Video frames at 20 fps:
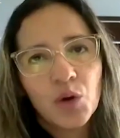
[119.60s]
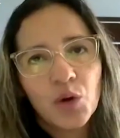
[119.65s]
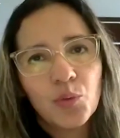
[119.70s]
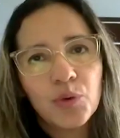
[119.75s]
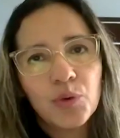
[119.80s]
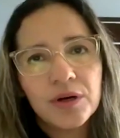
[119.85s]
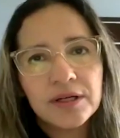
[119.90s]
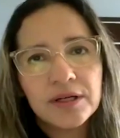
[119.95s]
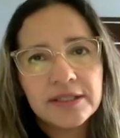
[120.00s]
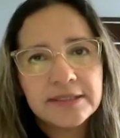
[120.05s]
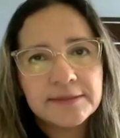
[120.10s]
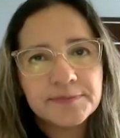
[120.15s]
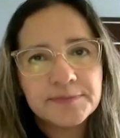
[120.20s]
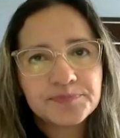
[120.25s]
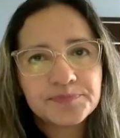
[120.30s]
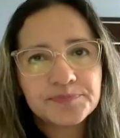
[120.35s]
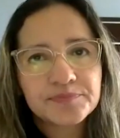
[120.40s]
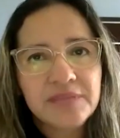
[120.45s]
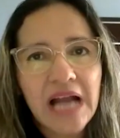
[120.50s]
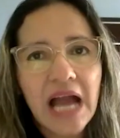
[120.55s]

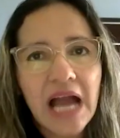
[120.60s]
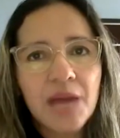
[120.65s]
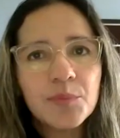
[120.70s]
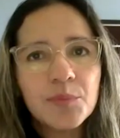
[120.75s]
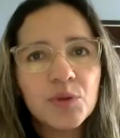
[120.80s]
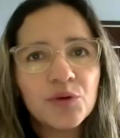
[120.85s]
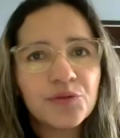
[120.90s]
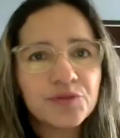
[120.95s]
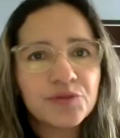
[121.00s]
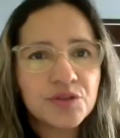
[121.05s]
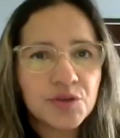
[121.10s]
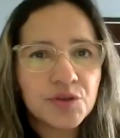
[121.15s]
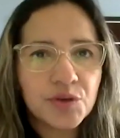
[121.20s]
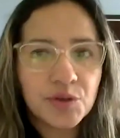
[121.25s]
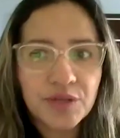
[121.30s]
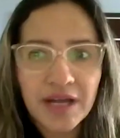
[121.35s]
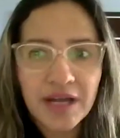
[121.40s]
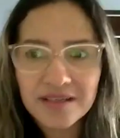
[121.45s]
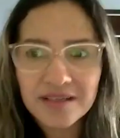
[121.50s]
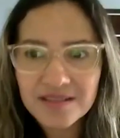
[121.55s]
Well, I moved to the
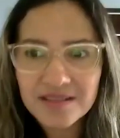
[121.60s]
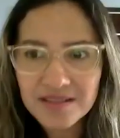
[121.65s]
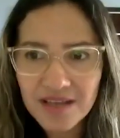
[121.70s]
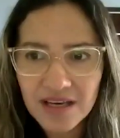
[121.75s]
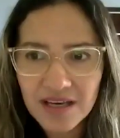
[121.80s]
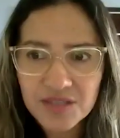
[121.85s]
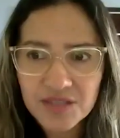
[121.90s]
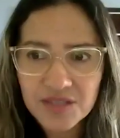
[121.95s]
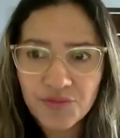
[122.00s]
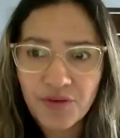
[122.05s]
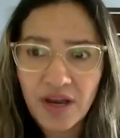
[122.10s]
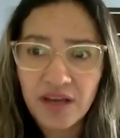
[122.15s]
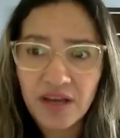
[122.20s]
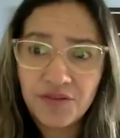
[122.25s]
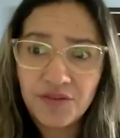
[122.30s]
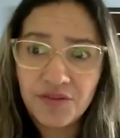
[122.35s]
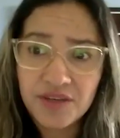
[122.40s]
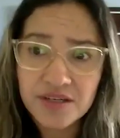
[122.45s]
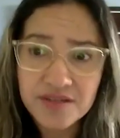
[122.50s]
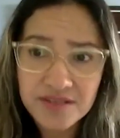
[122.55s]
United States
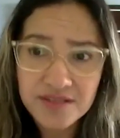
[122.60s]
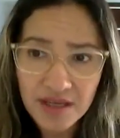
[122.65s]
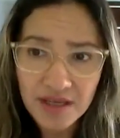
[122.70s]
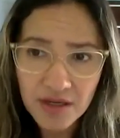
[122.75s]
5 years